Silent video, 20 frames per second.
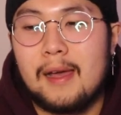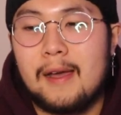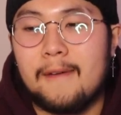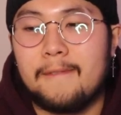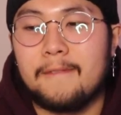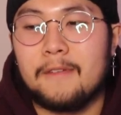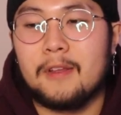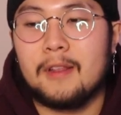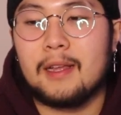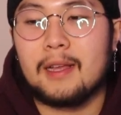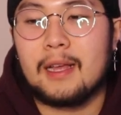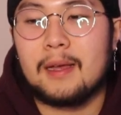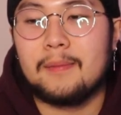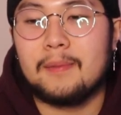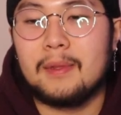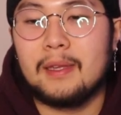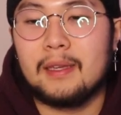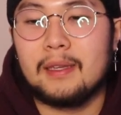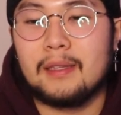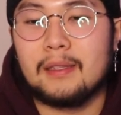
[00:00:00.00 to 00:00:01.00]
I feel like
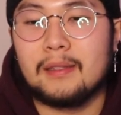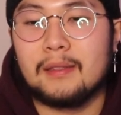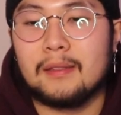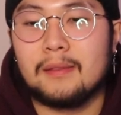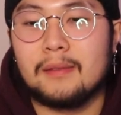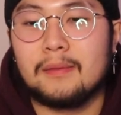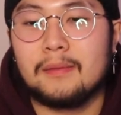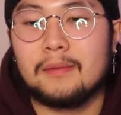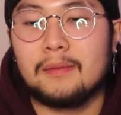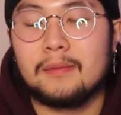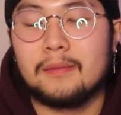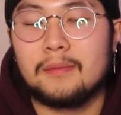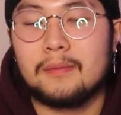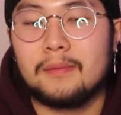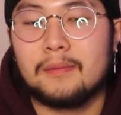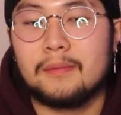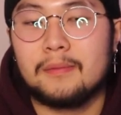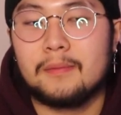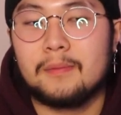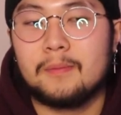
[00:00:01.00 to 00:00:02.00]
I'm letting
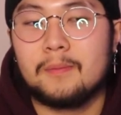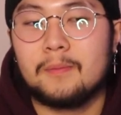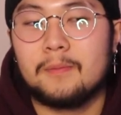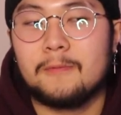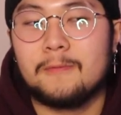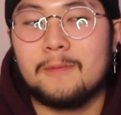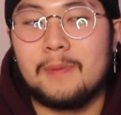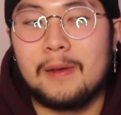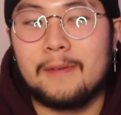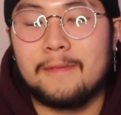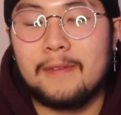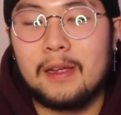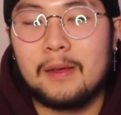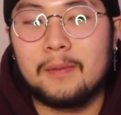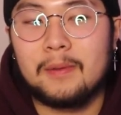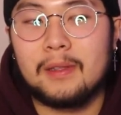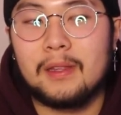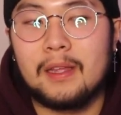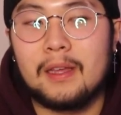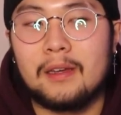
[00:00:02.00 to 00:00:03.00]
my
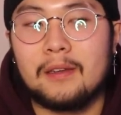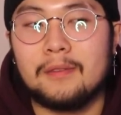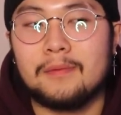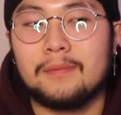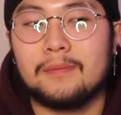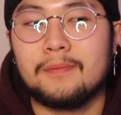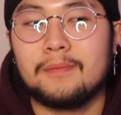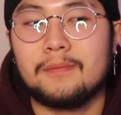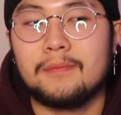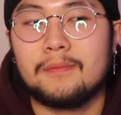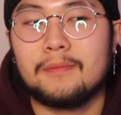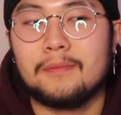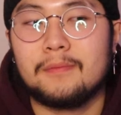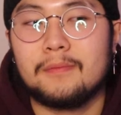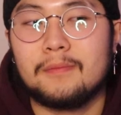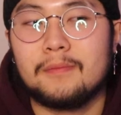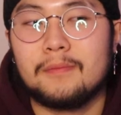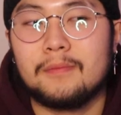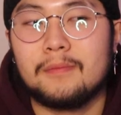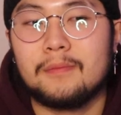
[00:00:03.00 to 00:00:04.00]
family down,
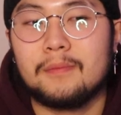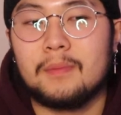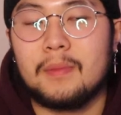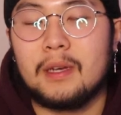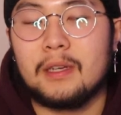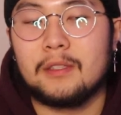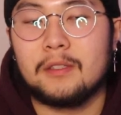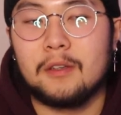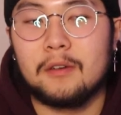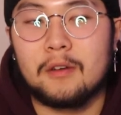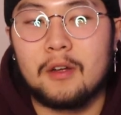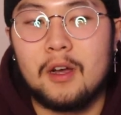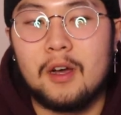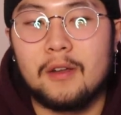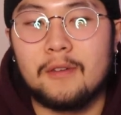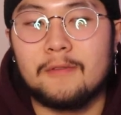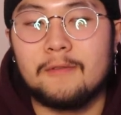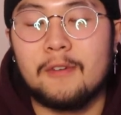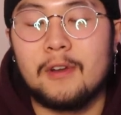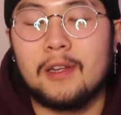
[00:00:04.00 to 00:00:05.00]
my
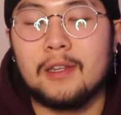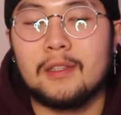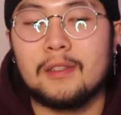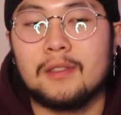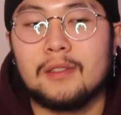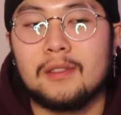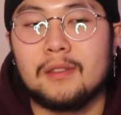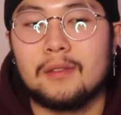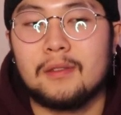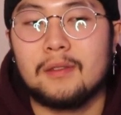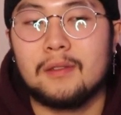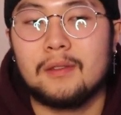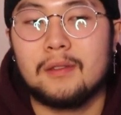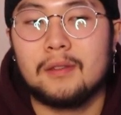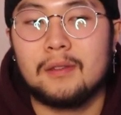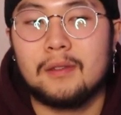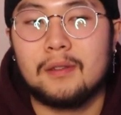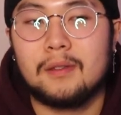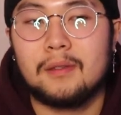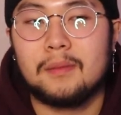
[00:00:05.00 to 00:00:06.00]
so-called friends,
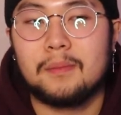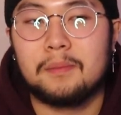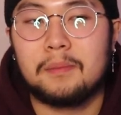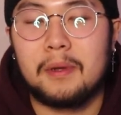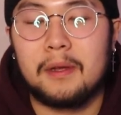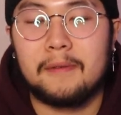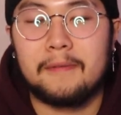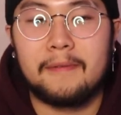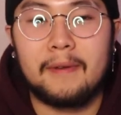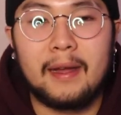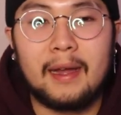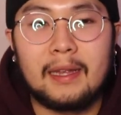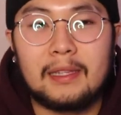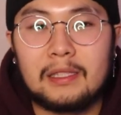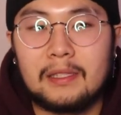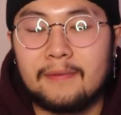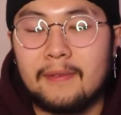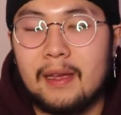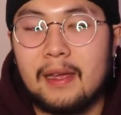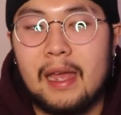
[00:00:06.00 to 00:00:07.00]
my
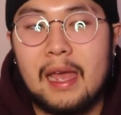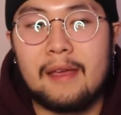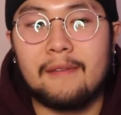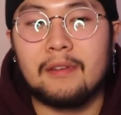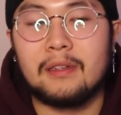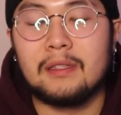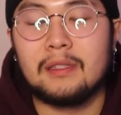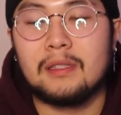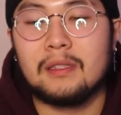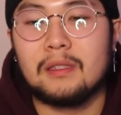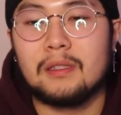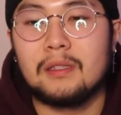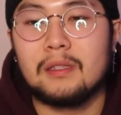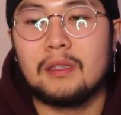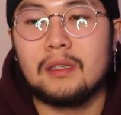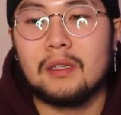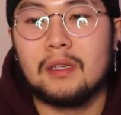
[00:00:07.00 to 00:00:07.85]
fans if I have any.